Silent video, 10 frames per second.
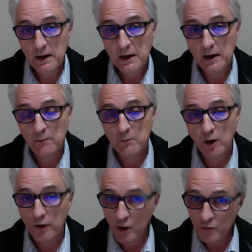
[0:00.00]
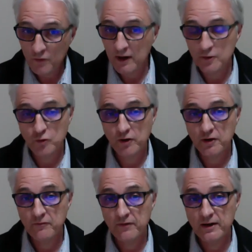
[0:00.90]
I know that electronic
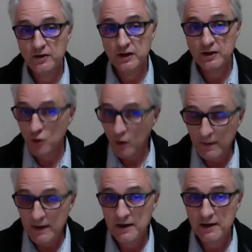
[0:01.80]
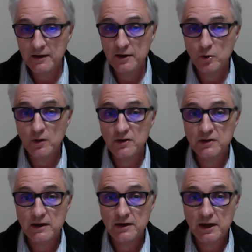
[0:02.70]
conveyancing is not mandated in
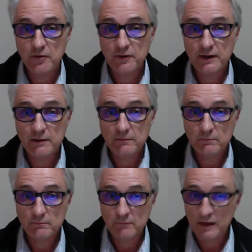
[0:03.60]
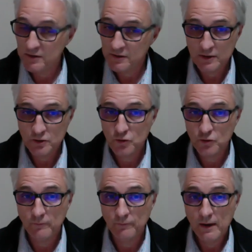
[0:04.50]
Queensland currently. Yes, that's
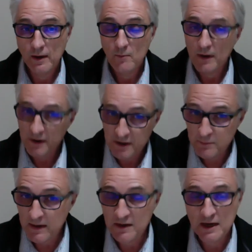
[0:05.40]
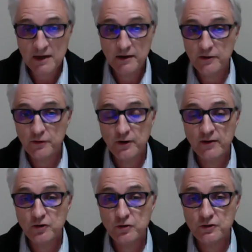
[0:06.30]
true. But it is mandated in 3 other
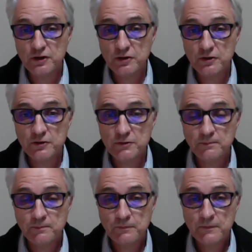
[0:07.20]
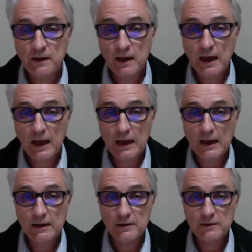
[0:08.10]
jurisdictions,
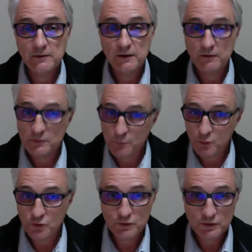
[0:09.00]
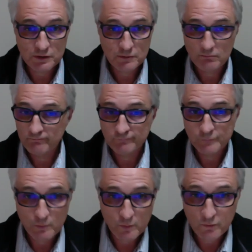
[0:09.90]
and there is pushes
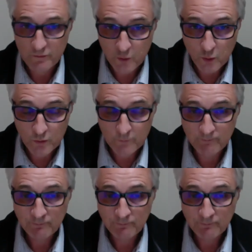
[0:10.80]
to move forward.